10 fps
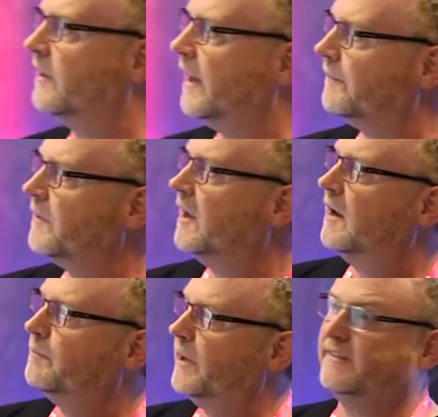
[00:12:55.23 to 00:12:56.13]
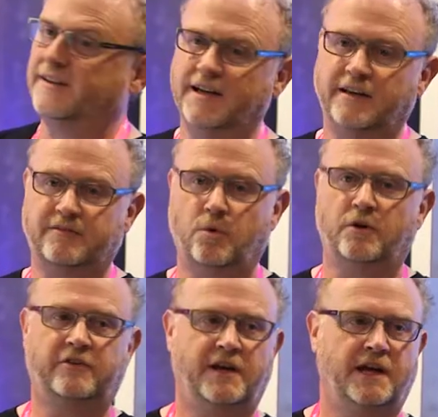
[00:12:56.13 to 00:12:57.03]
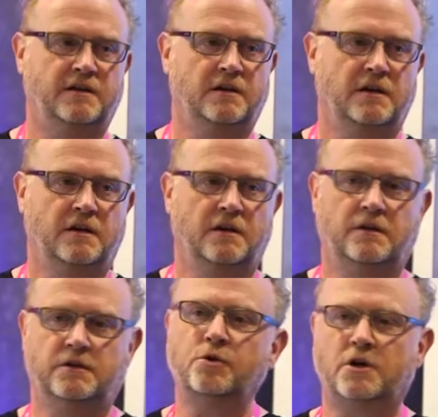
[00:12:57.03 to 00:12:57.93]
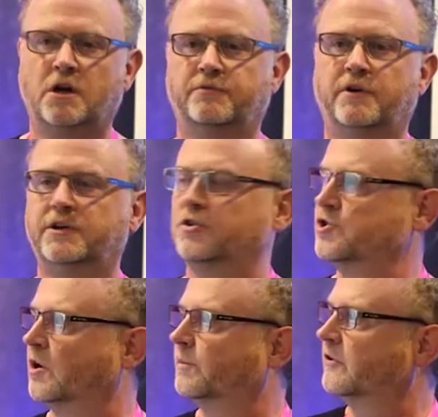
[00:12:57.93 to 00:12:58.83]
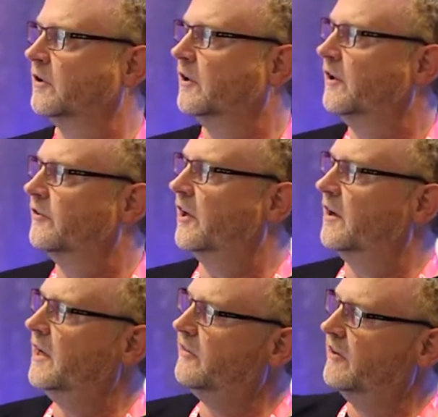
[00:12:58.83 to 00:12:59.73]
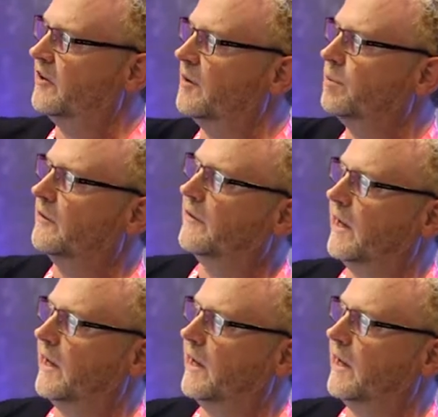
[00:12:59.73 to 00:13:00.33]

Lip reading: that? Basically, as Warren said, Google can't find your jobs. So here's an example on the